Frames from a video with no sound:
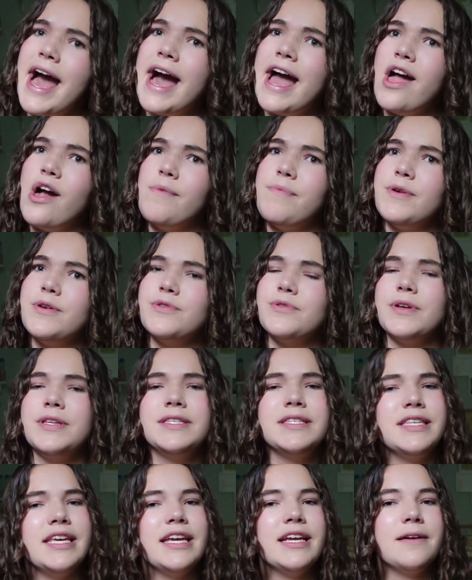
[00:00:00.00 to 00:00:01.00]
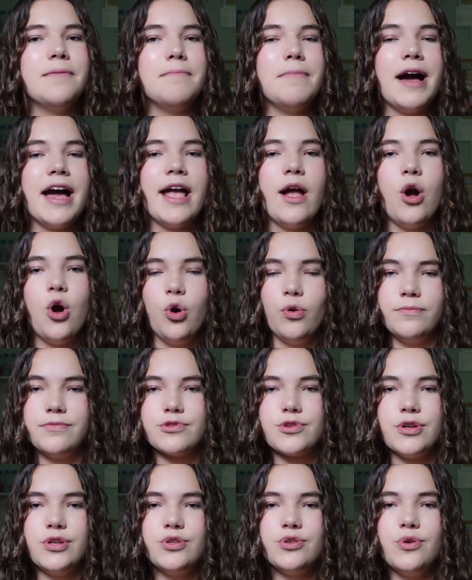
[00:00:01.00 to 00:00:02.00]
I hope you enjoyed seeing my home
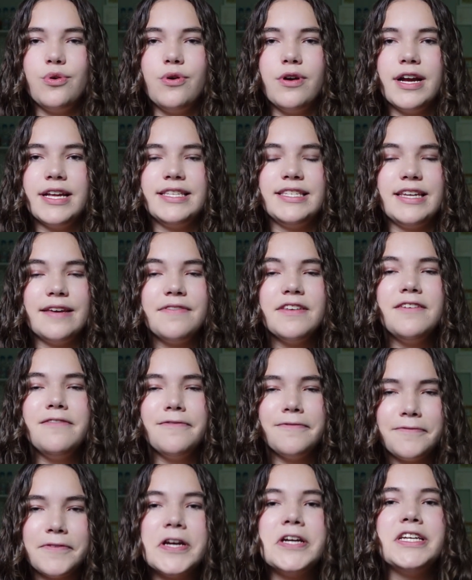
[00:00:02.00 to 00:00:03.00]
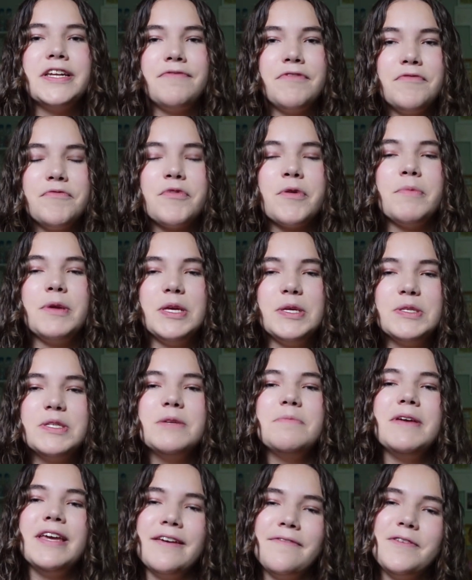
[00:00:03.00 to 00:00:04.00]
screen tour. It's definitely very different from it used
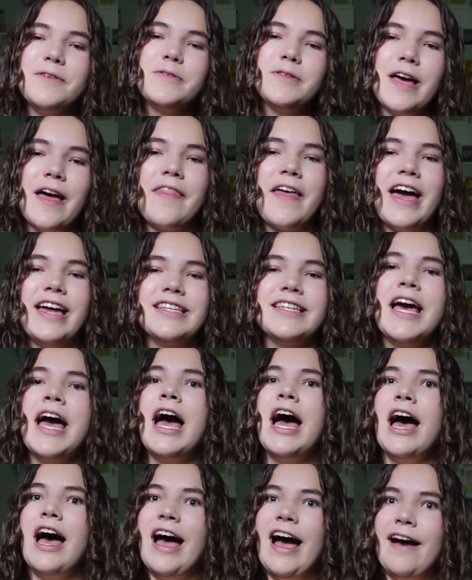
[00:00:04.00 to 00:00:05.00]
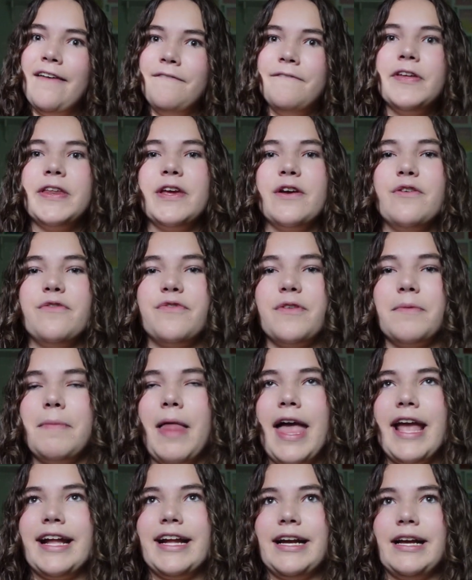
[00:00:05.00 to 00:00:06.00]
to be if you saw that video from
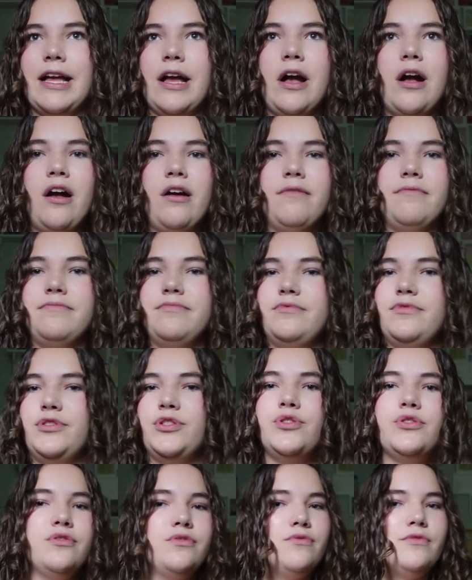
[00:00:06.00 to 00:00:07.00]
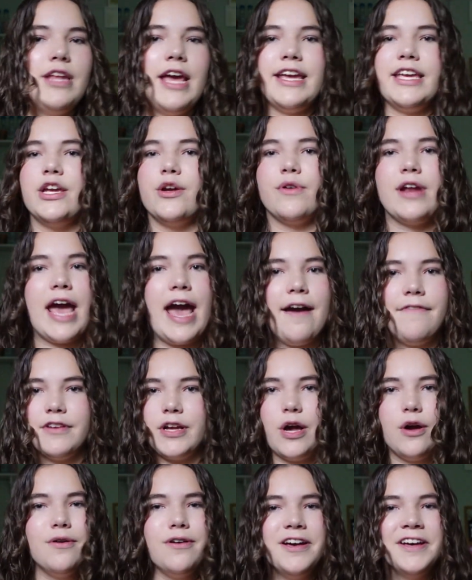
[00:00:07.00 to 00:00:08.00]
like a year and a half
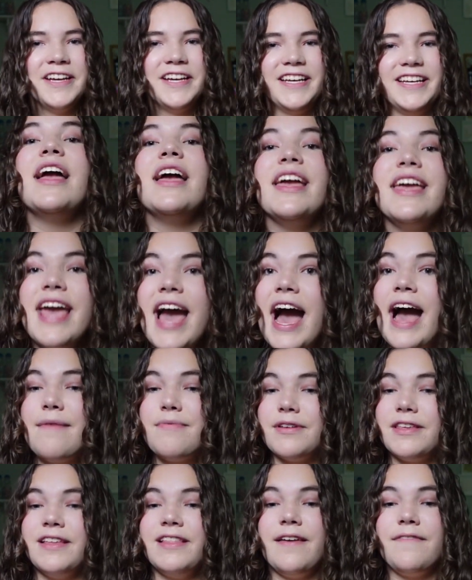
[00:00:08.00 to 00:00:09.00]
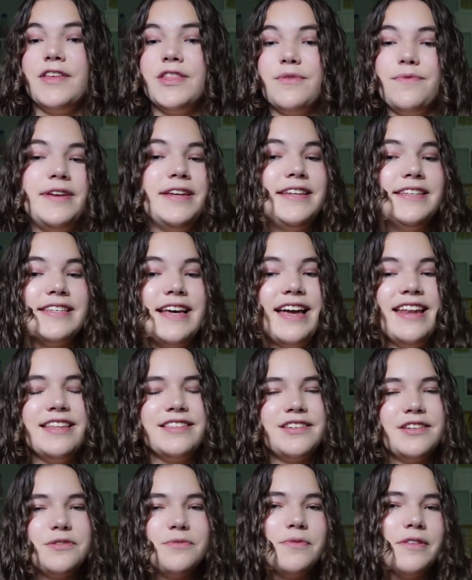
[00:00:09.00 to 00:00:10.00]
ago. Yeah, I'm really loving the redesign.
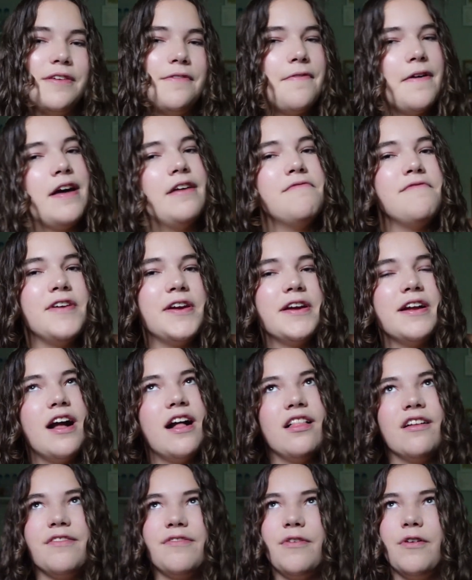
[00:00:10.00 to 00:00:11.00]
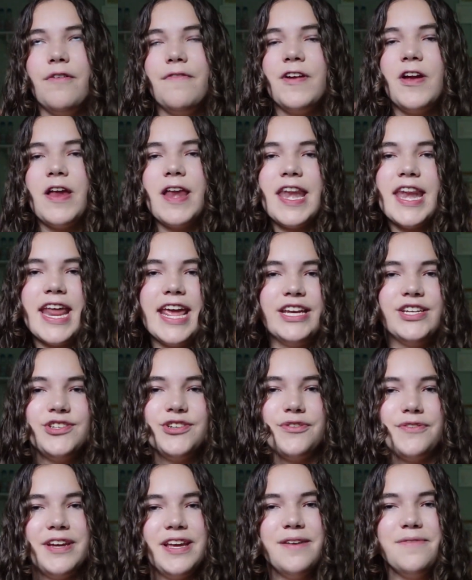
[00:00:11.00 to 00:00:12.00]
It's just really fun, very colorful, very
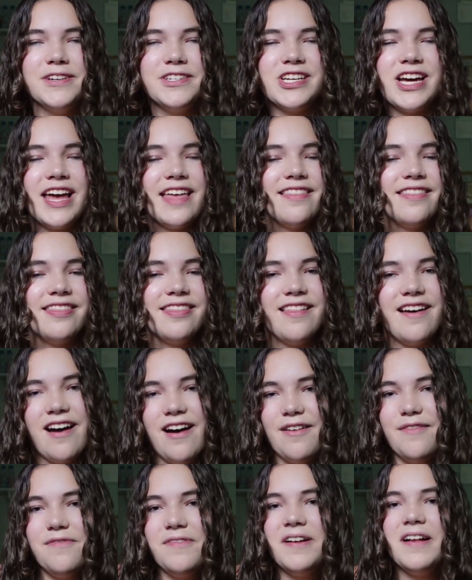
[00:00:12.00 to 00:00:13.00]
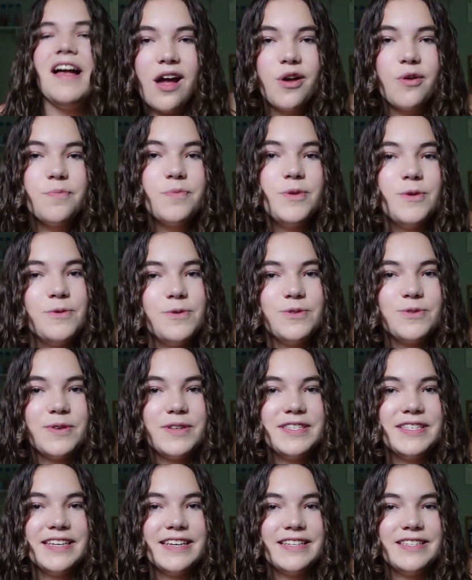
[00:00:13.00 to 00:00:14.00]
naturey, which I love. I hope you
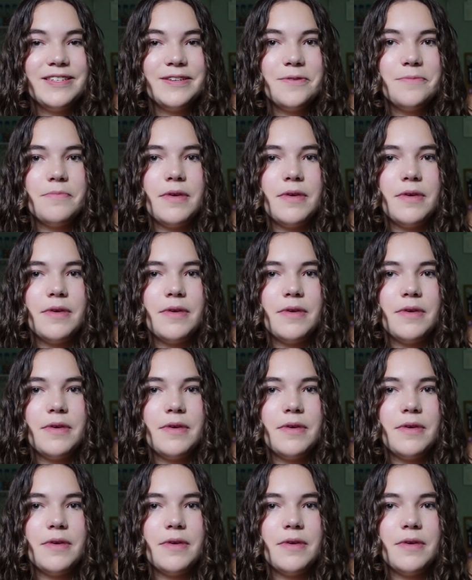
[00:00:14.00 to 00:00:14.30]
enjoyed seeing it too.